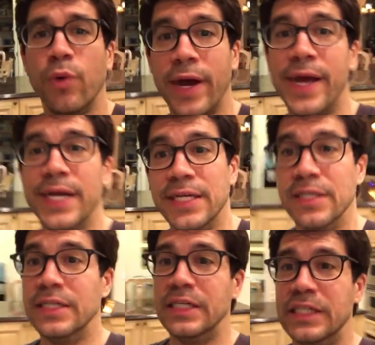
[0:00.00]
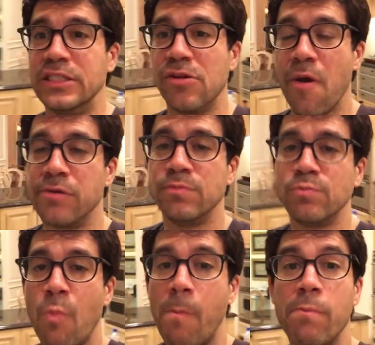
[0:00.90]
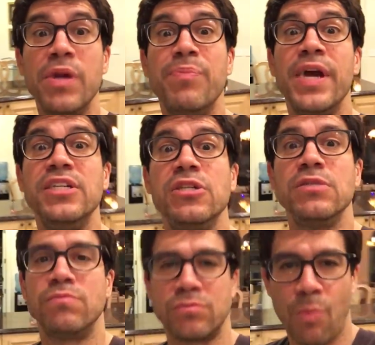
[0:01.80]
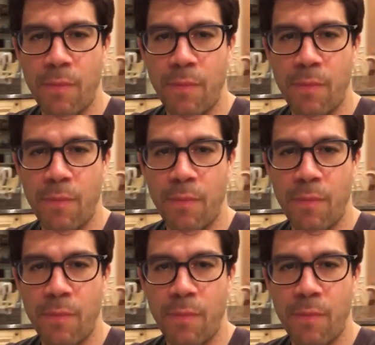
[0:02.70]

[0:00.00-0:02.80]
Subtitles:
way is be patient.